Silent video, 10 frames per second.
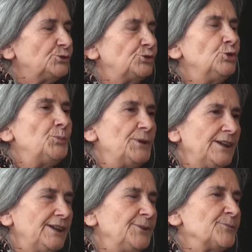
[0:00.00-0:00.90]

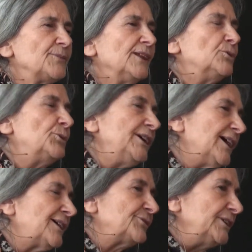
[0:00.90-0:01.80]
2B, We
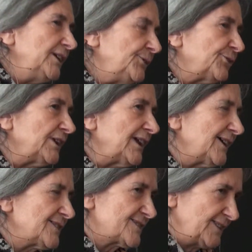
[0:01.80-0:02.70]
have even
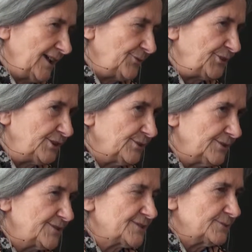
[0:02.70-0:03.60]
less
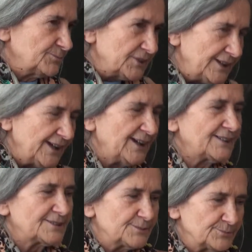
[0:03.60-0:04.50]
evidence,
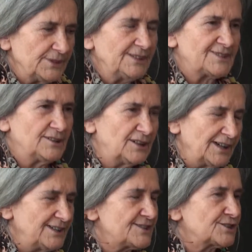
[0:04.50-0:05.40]
yet it's
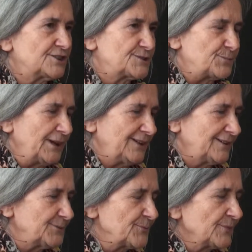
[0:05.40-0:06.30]
highly suspect.
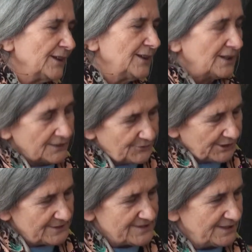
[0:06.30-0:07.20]
And
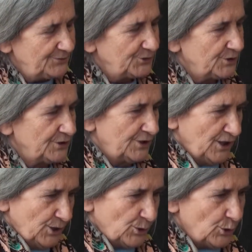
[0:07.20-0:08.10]
there is
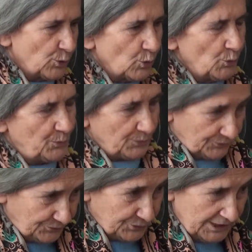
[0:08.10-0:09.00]
even a
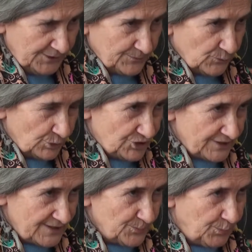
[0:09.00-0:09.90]
group 3, which
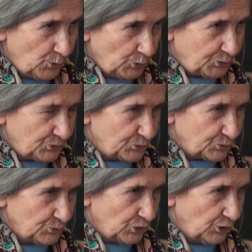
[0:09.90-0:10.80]
is important
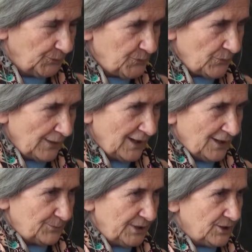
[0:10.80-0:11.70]
to know,
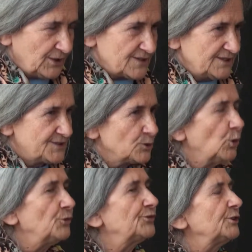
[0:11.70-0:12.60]
because it's
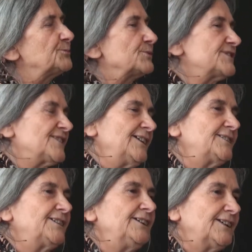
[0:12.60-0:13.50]
often
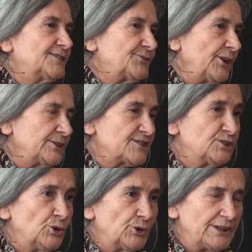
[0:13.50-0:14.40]
presented as there is
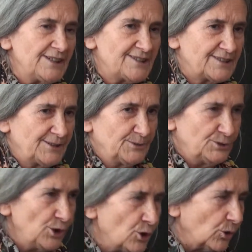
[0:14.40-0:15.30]
no risk.
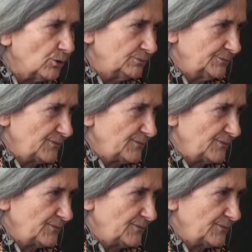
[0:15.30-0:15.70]
No,